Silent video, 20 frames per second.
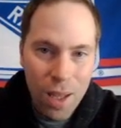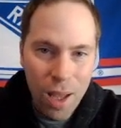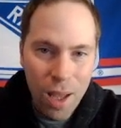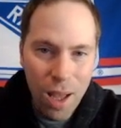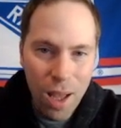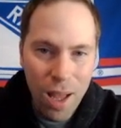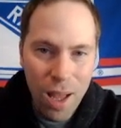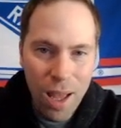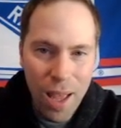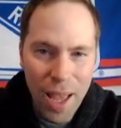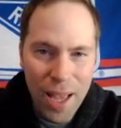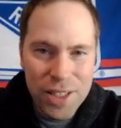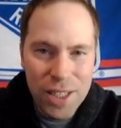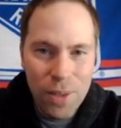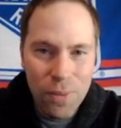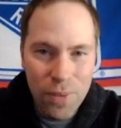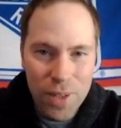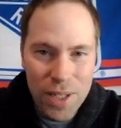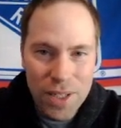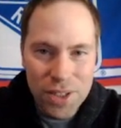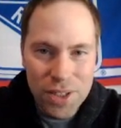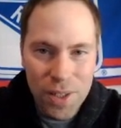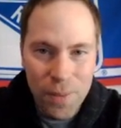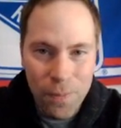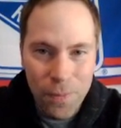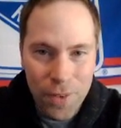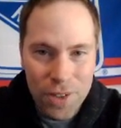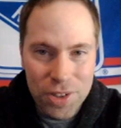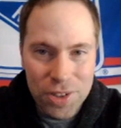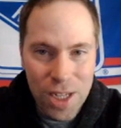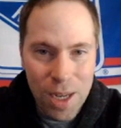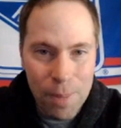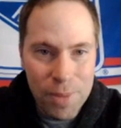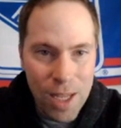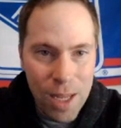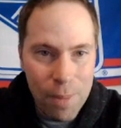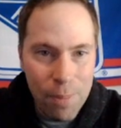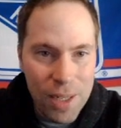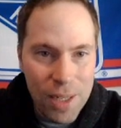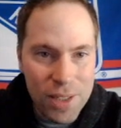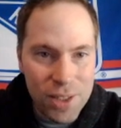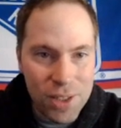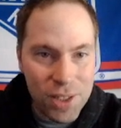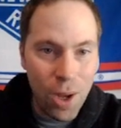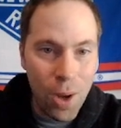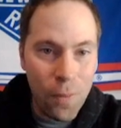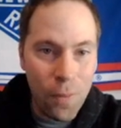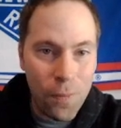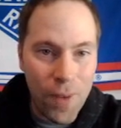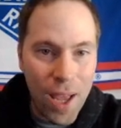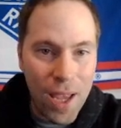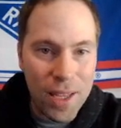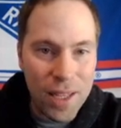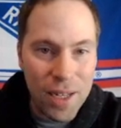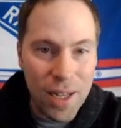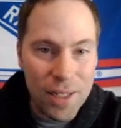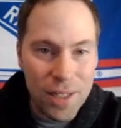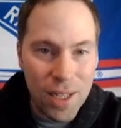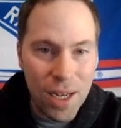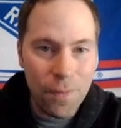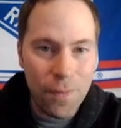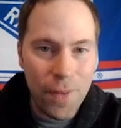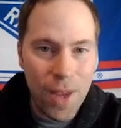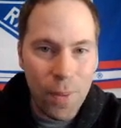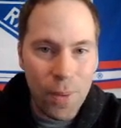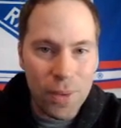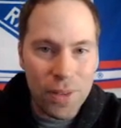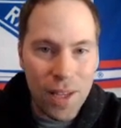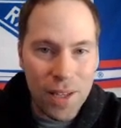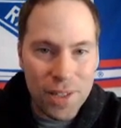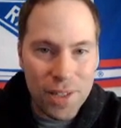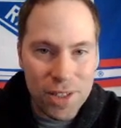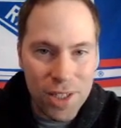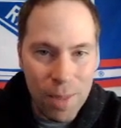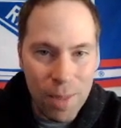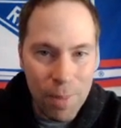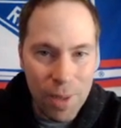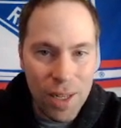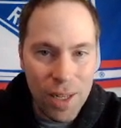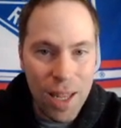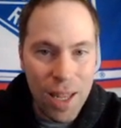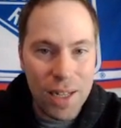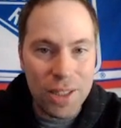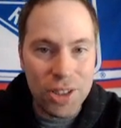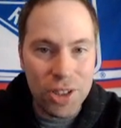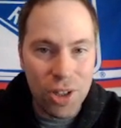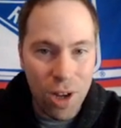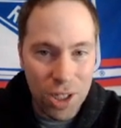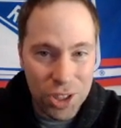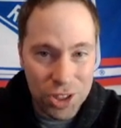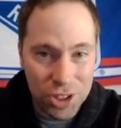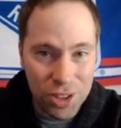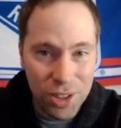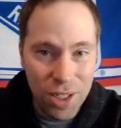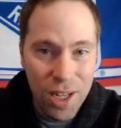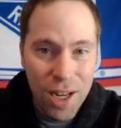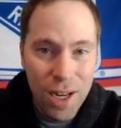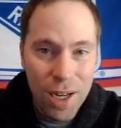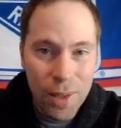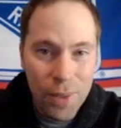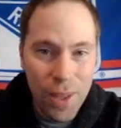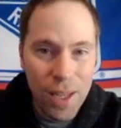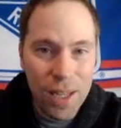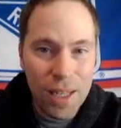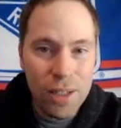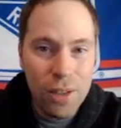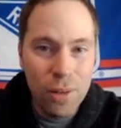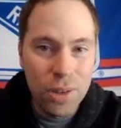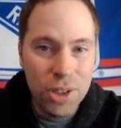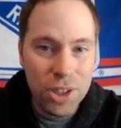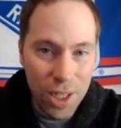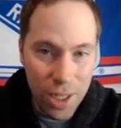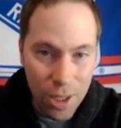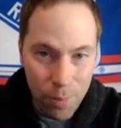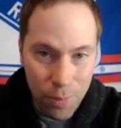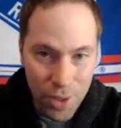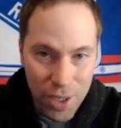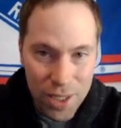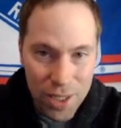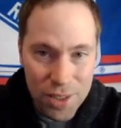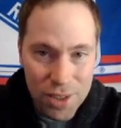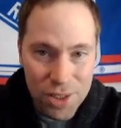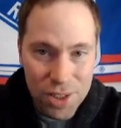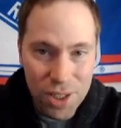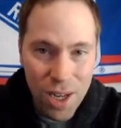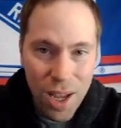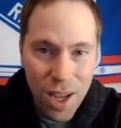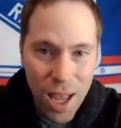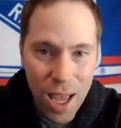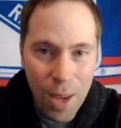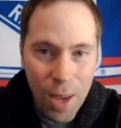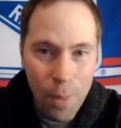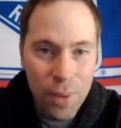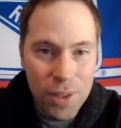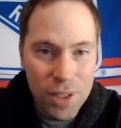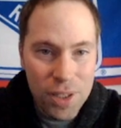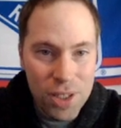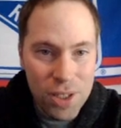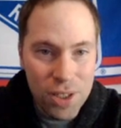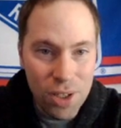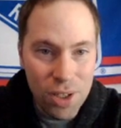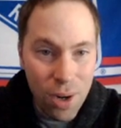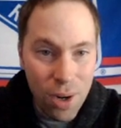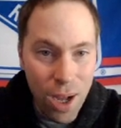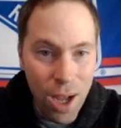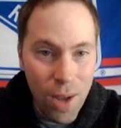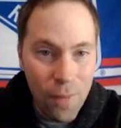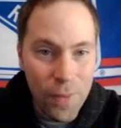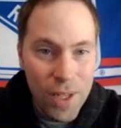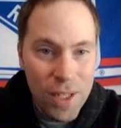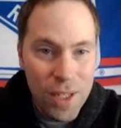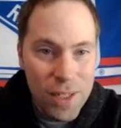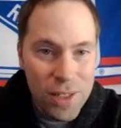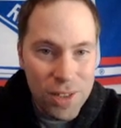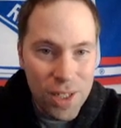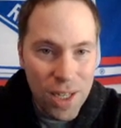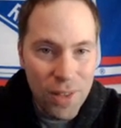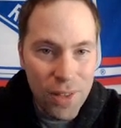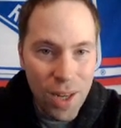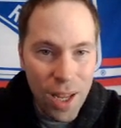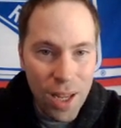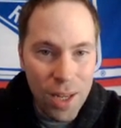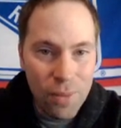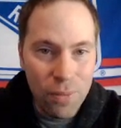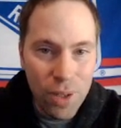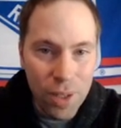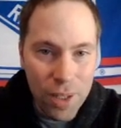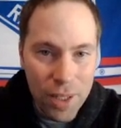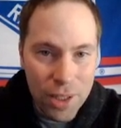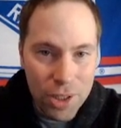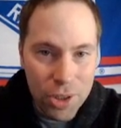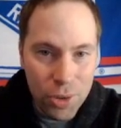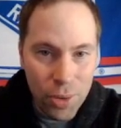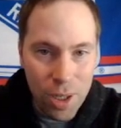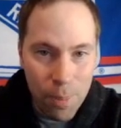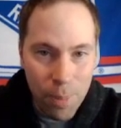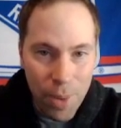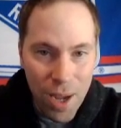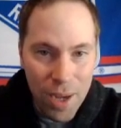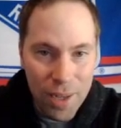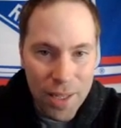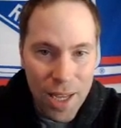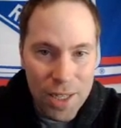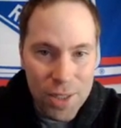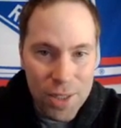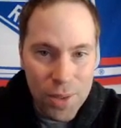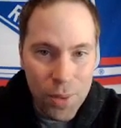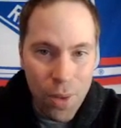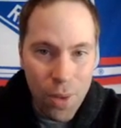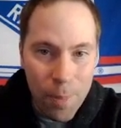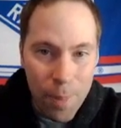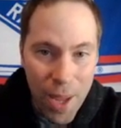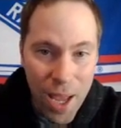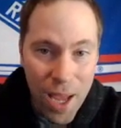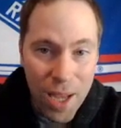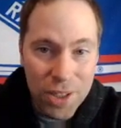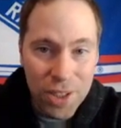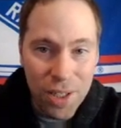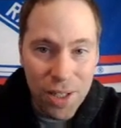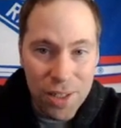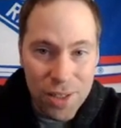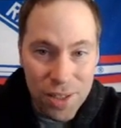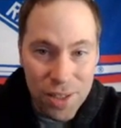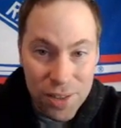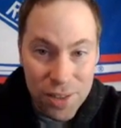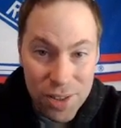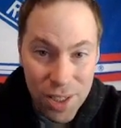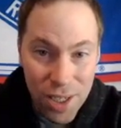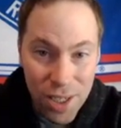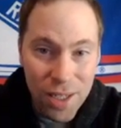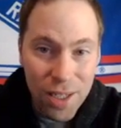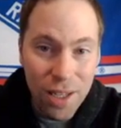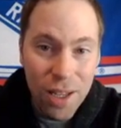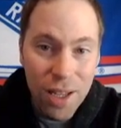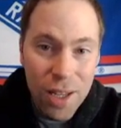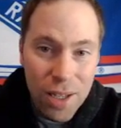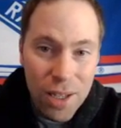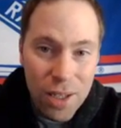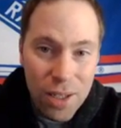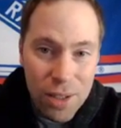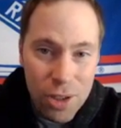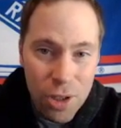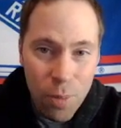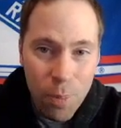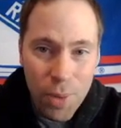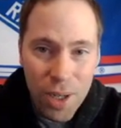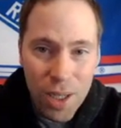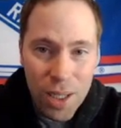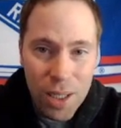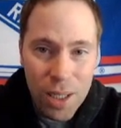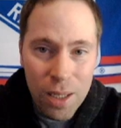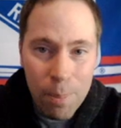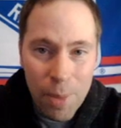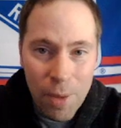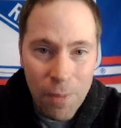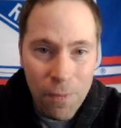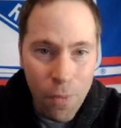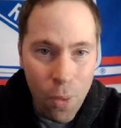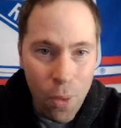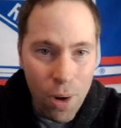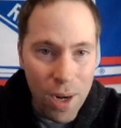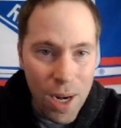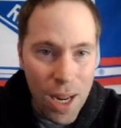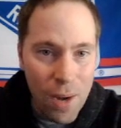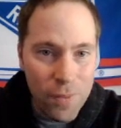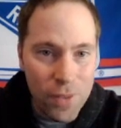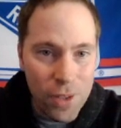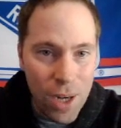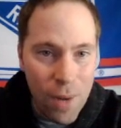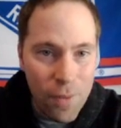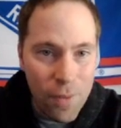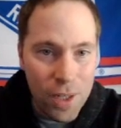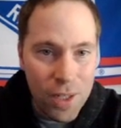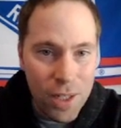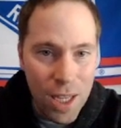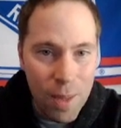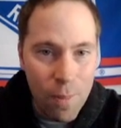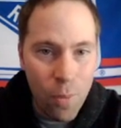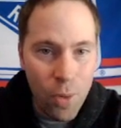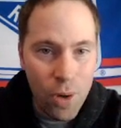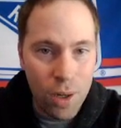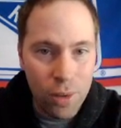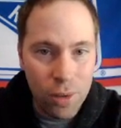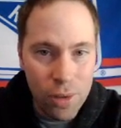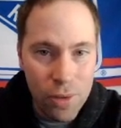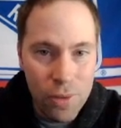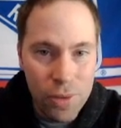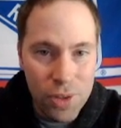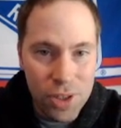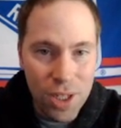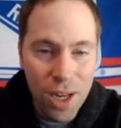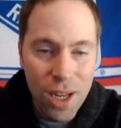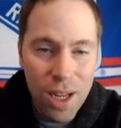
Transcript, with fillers: Uh, as a recent first-time dad myself, I can identify with the excitement and exhaustion that a new child brings. I want to start off saying that I really enjoy your podcast with all the passion and insight you bring before and after every game, win or lose.